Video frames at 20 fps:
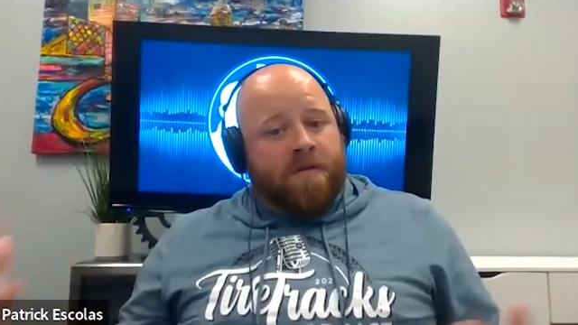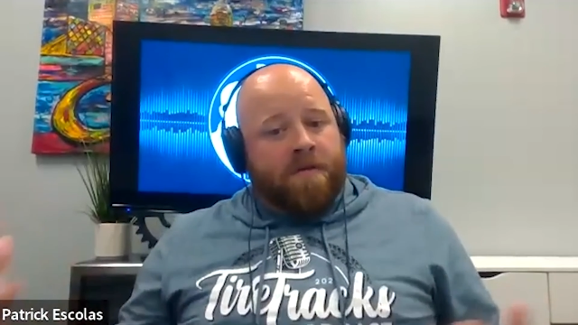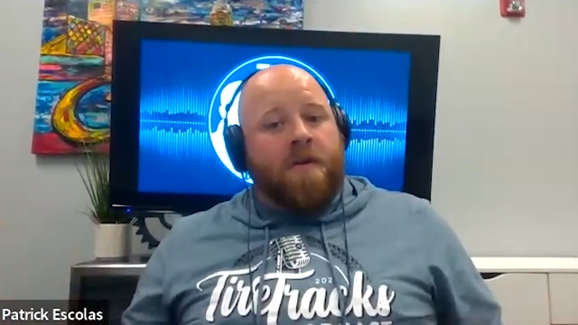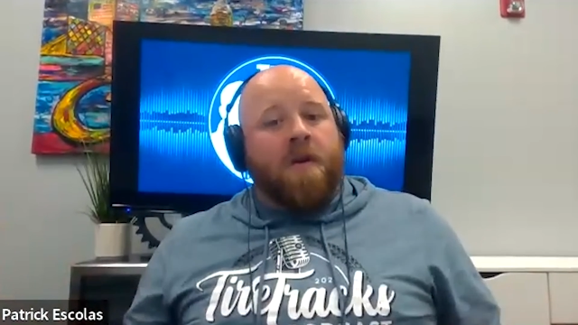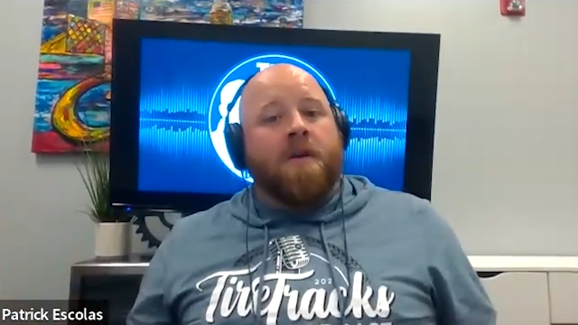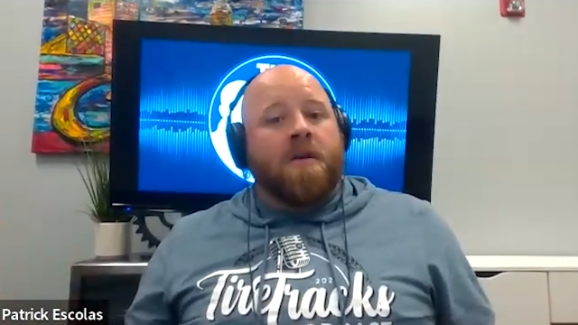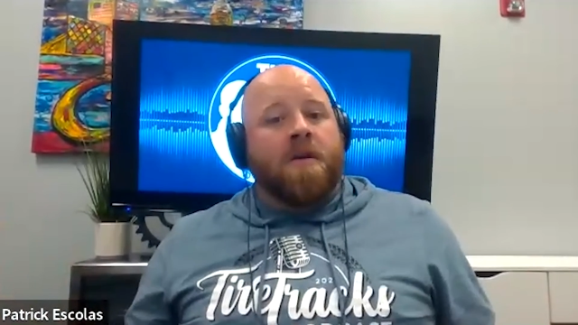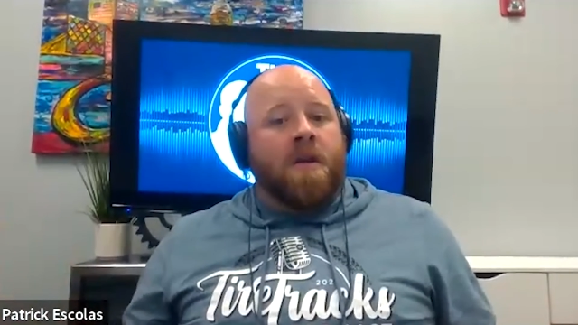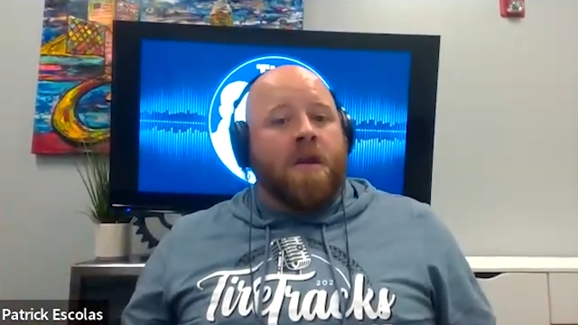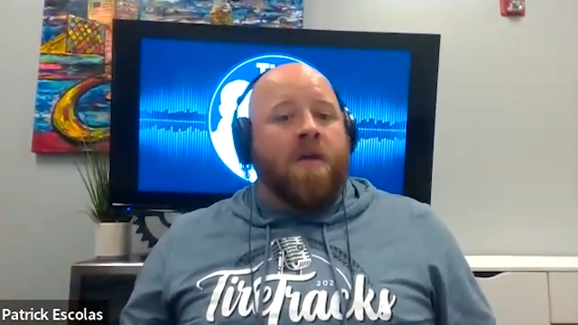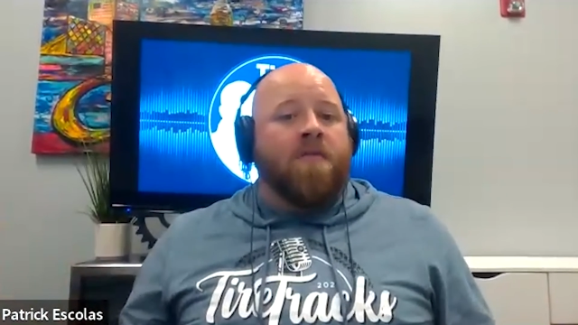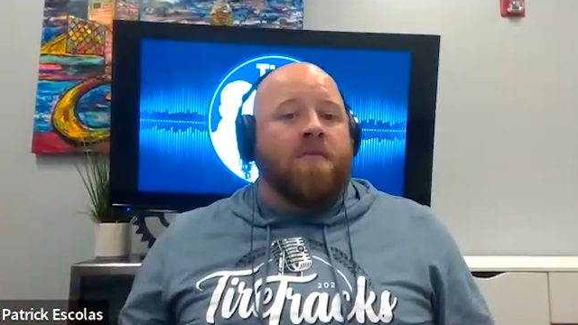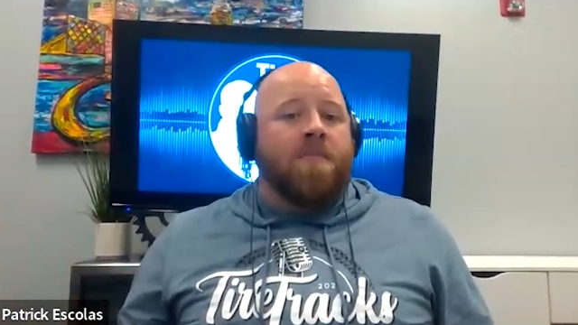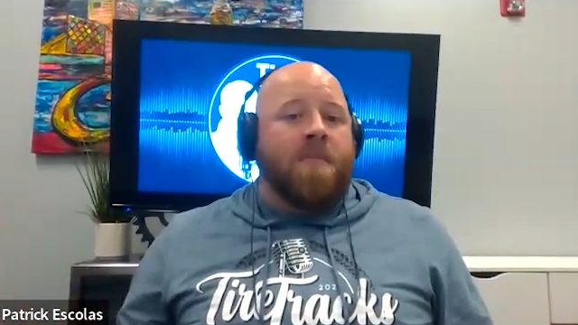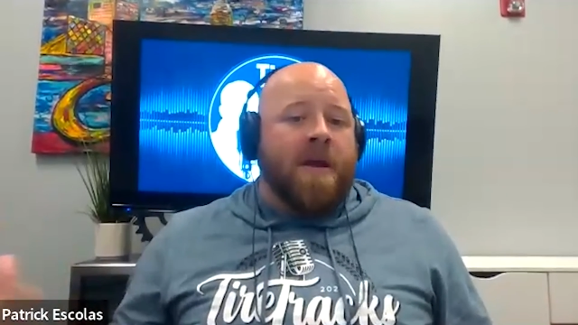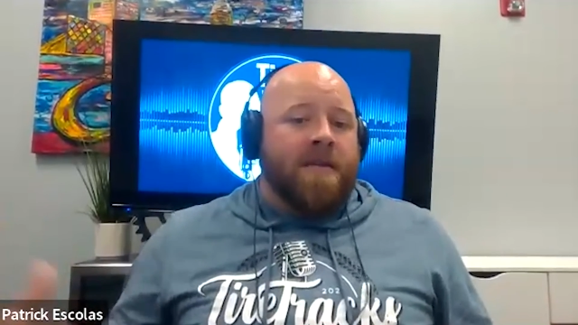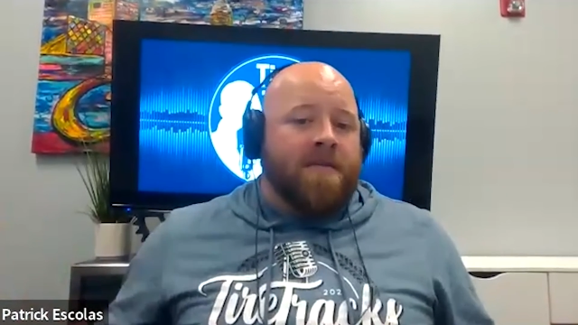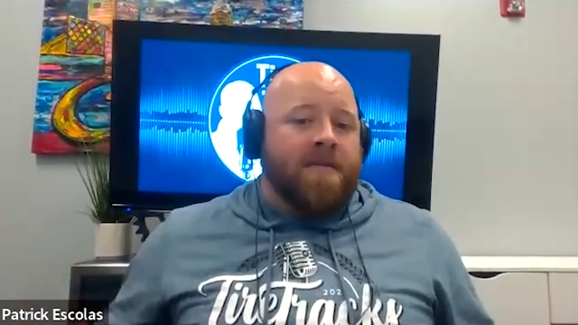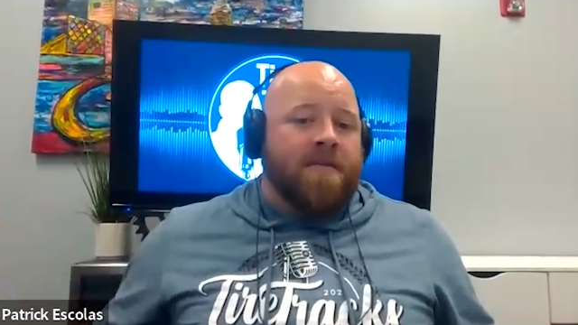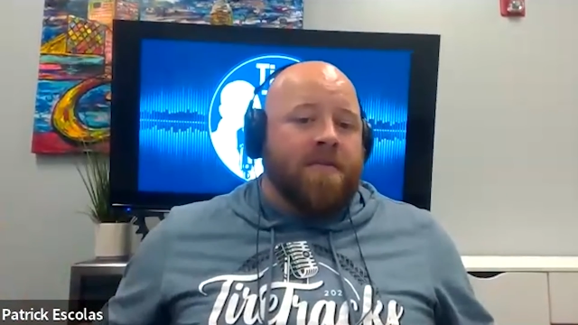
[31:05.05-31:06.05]
fun
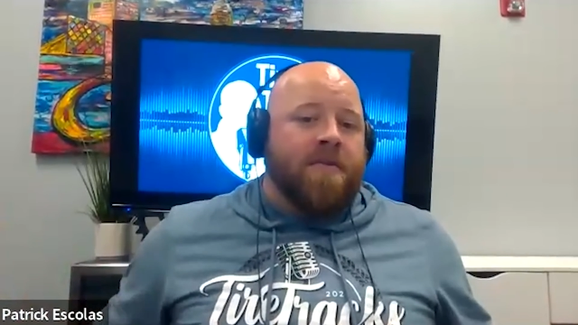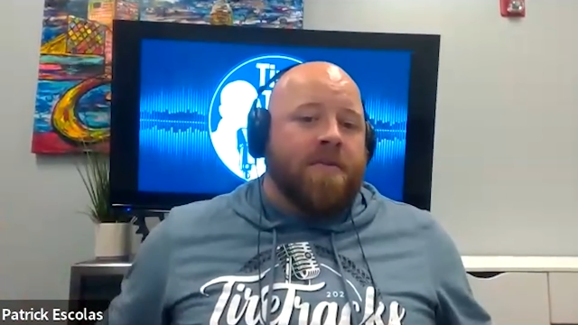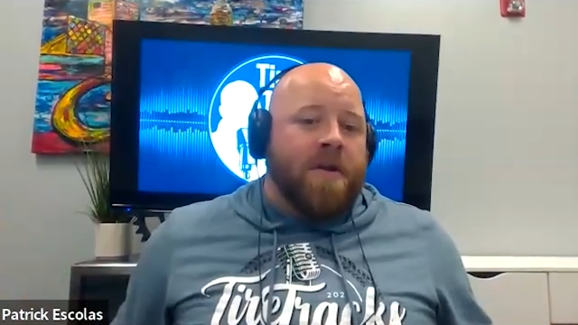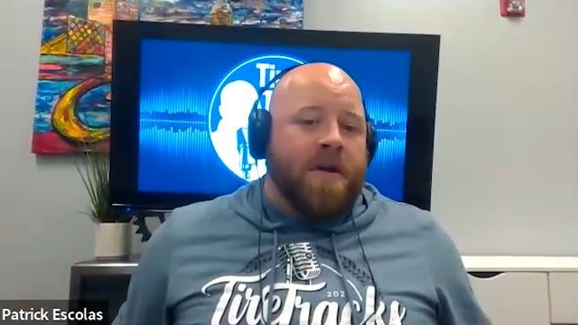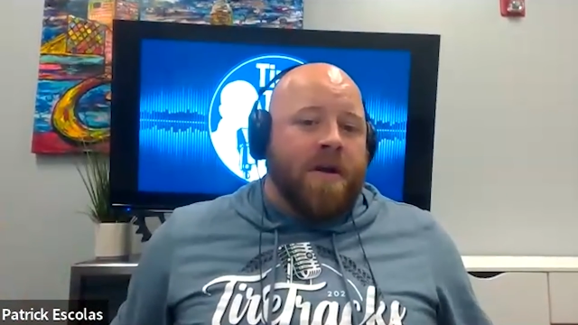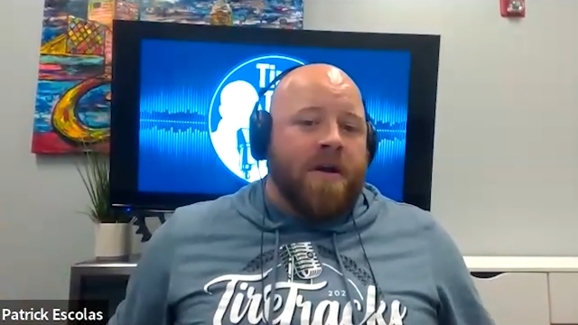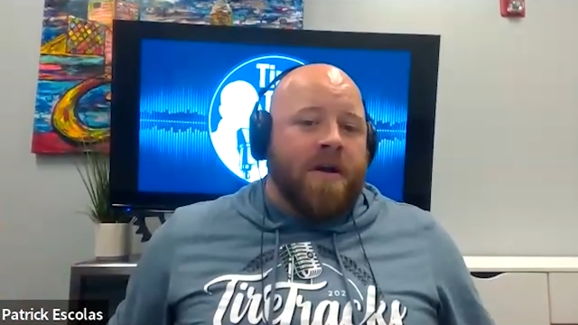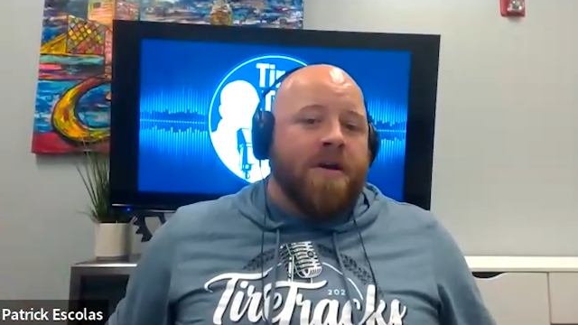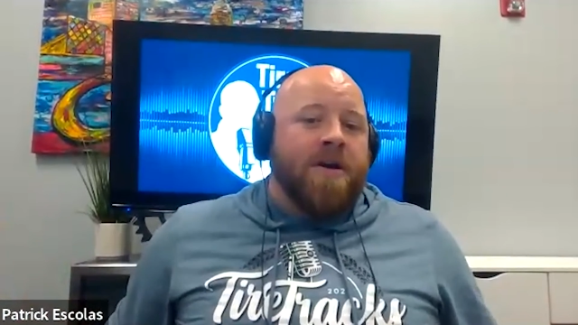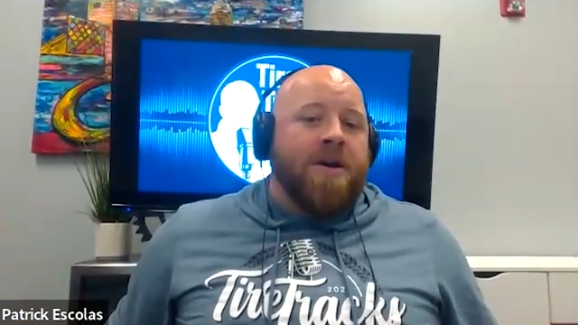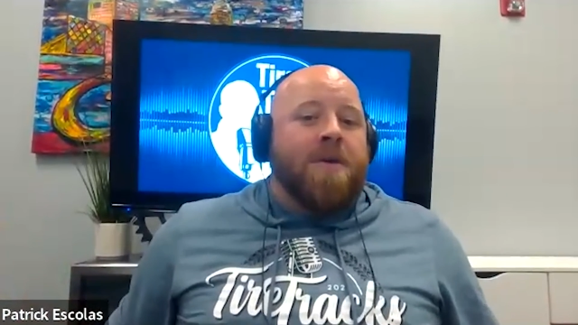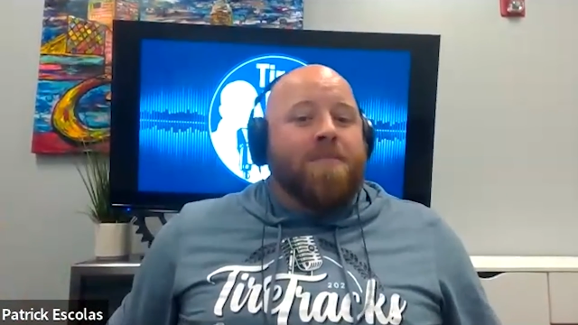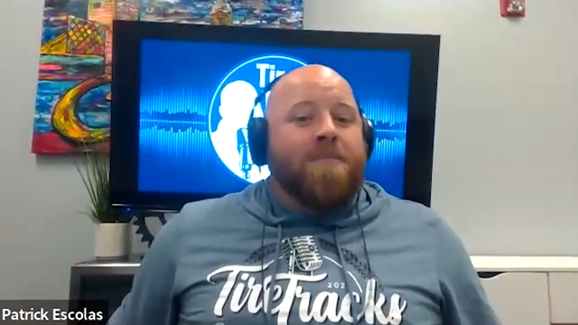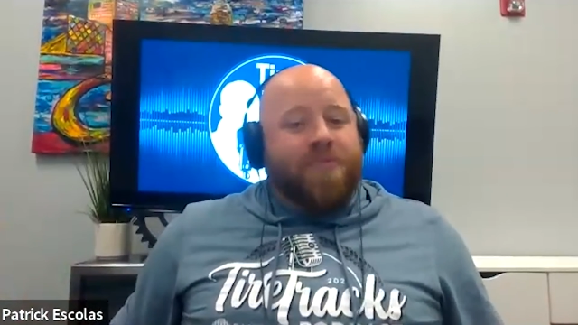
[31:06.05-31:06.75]
governmental